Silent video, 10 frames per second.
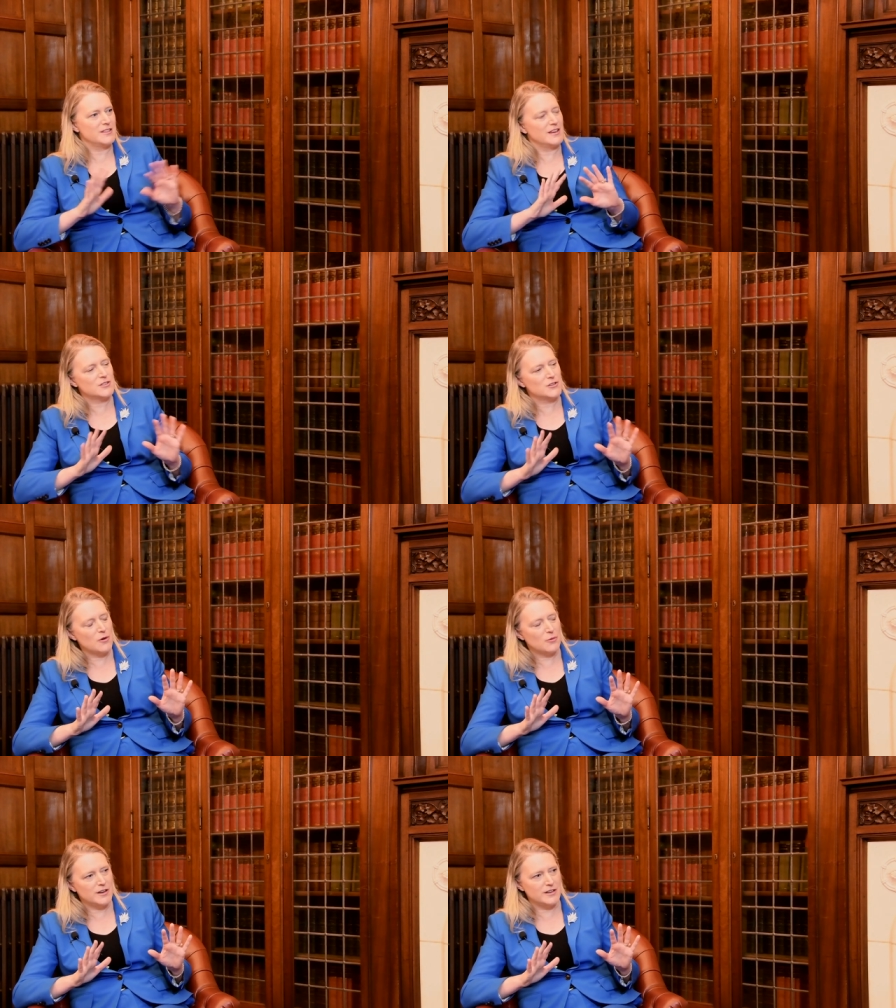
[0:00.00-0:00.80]
Mm-hmm. That's
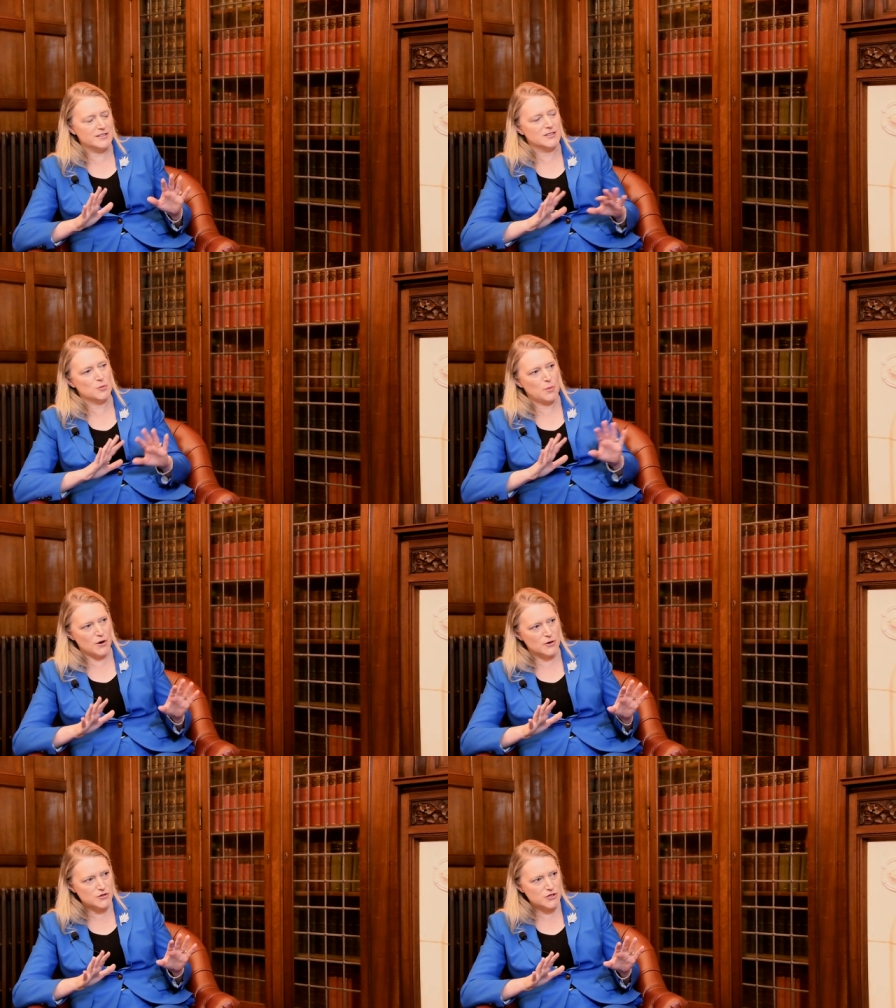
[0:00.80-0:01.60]
not what it is. It's a
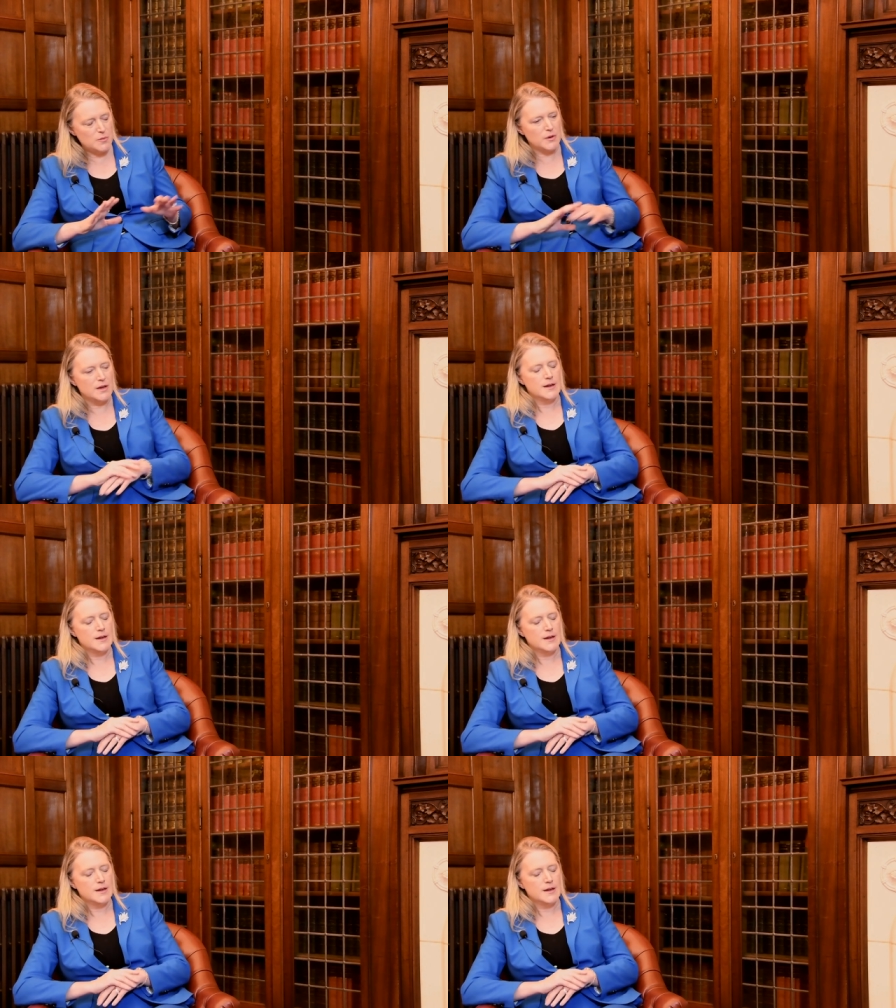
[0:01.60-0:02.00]
partnership.